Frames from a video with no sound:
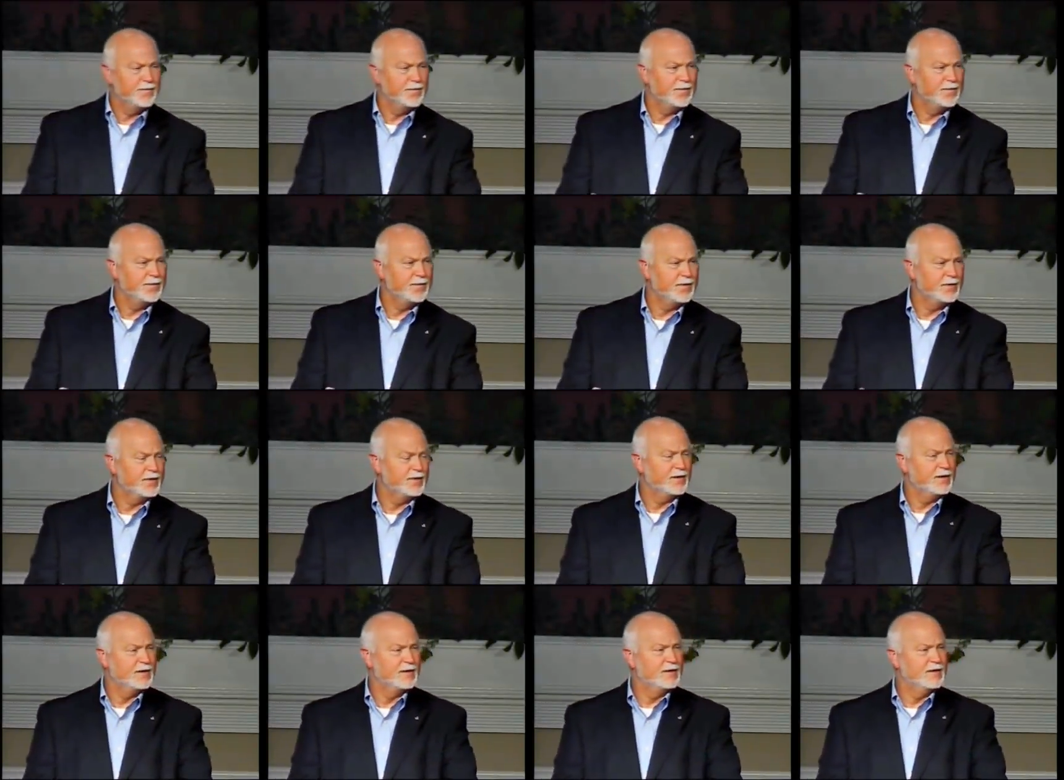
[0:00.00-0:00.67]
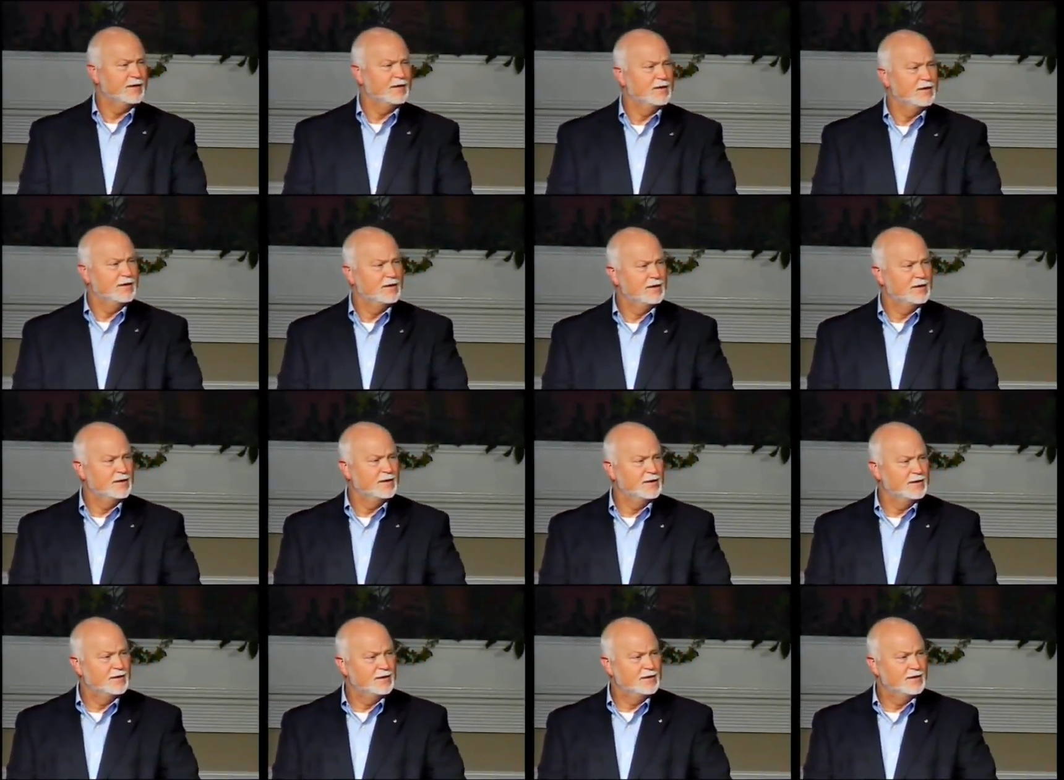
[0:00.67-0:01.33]

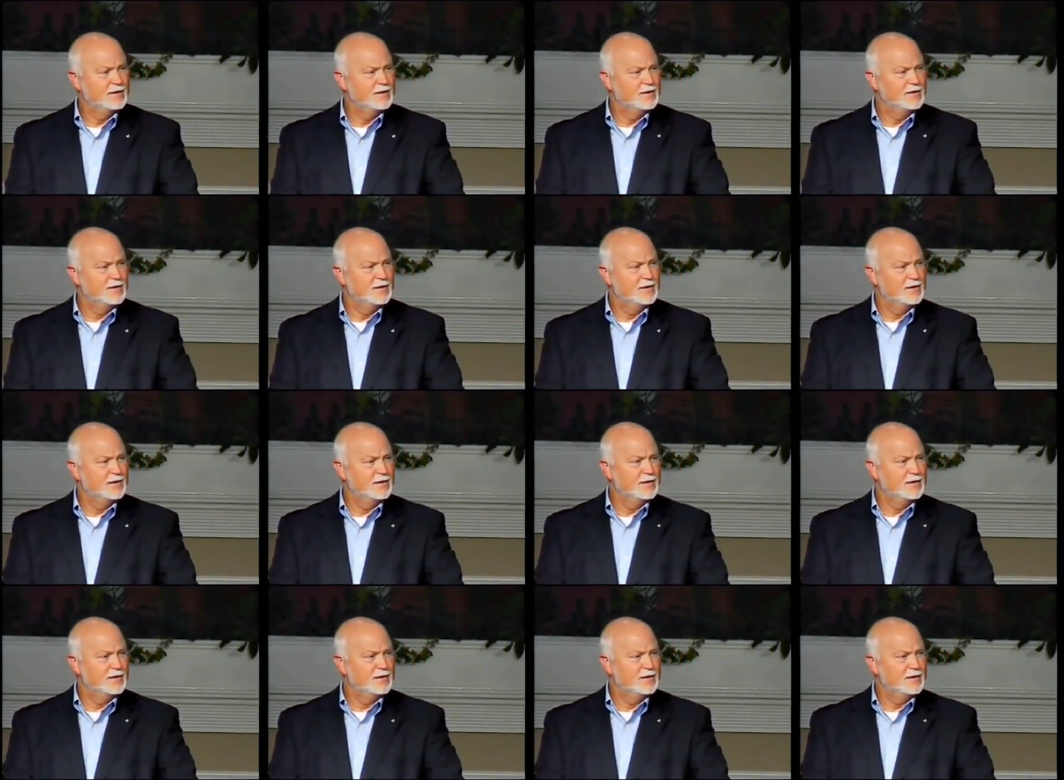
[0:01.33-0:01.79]
[no speech]